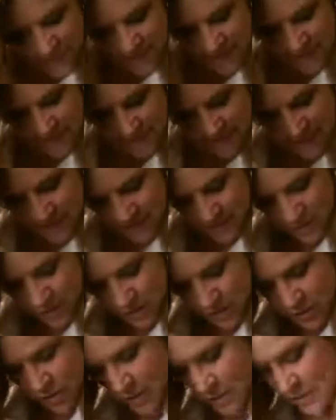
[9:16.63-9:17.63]
angel
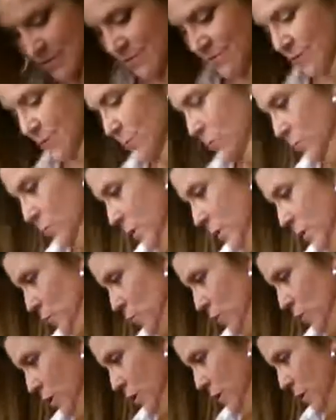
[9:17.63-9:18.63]
cards for one more
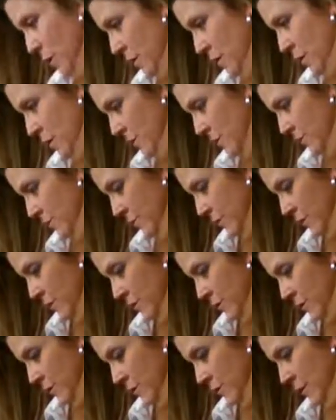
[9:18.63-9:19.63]
card for our
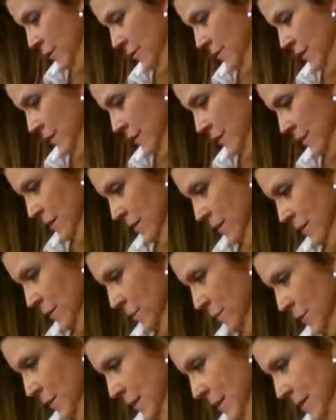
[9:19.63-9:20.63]
closing card. Please,
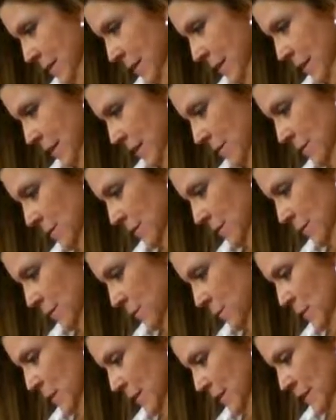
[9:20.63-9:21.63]
angels, bless
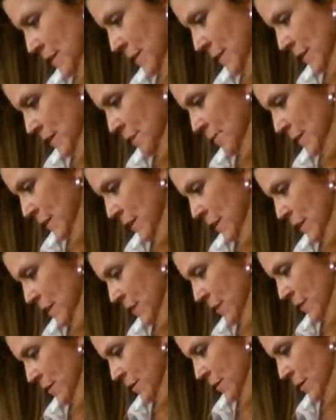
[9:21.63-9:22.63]
us with a clear and
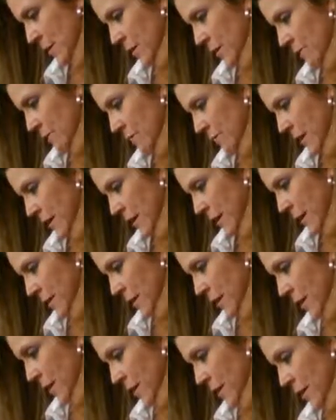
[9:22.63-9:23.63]
defined
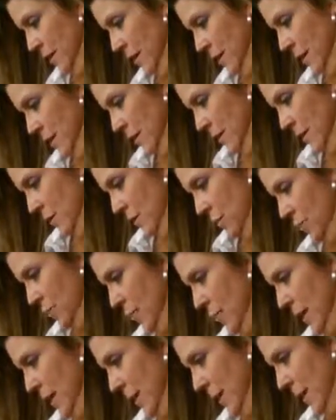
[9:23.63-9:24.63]

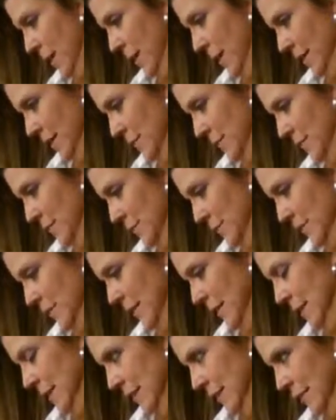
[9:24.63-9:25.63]
reading,
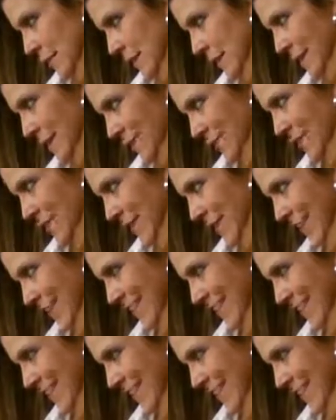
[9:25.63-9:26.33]
clearly defined.